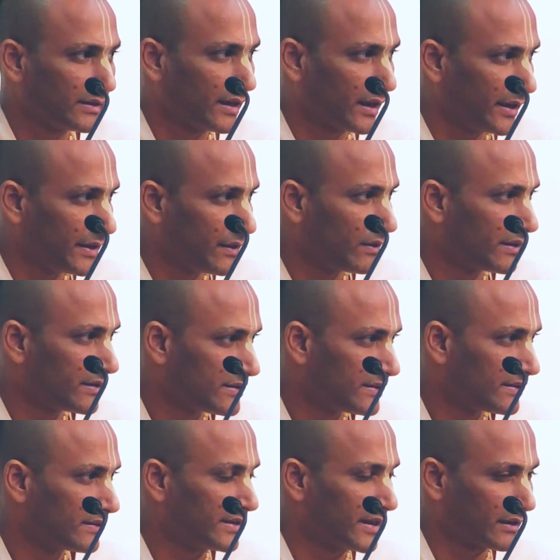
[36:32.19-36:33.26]
the
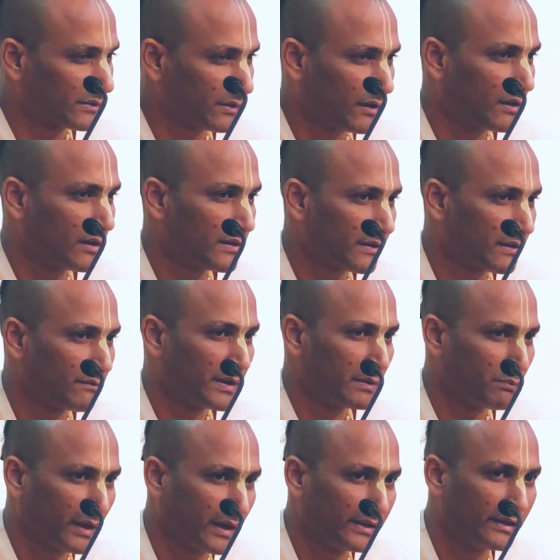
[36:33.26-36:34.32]
ideologies, their thoughts,
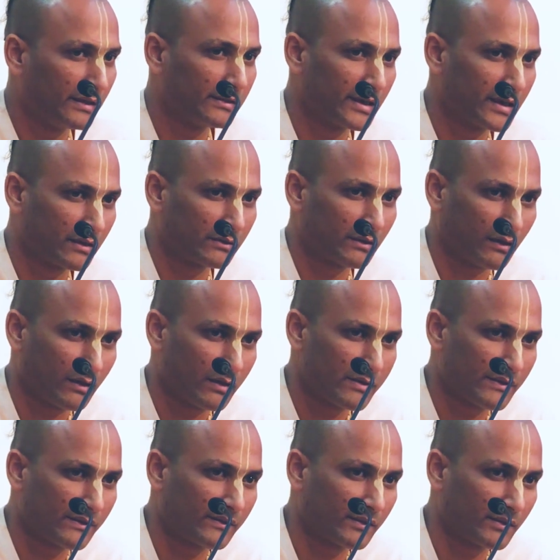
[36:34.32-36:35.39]
we buying their
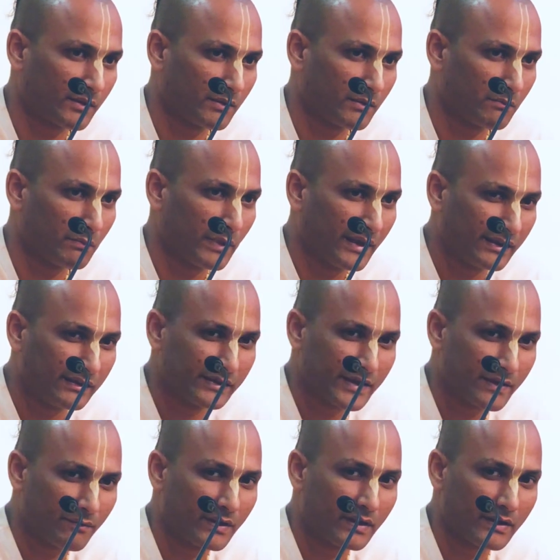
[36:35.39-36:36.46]
thoughts, buying
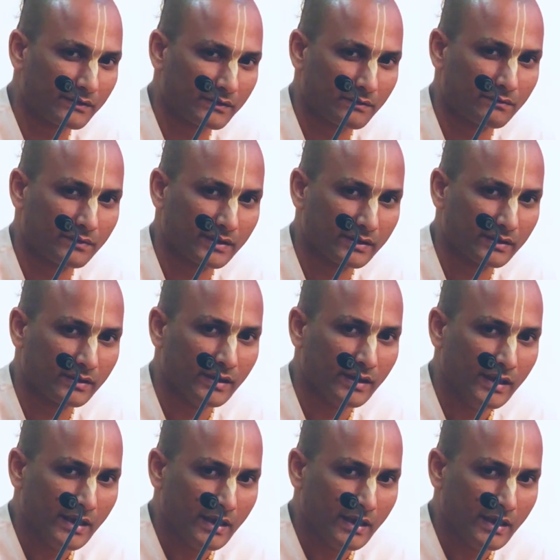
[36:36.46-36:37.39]
their philosophy,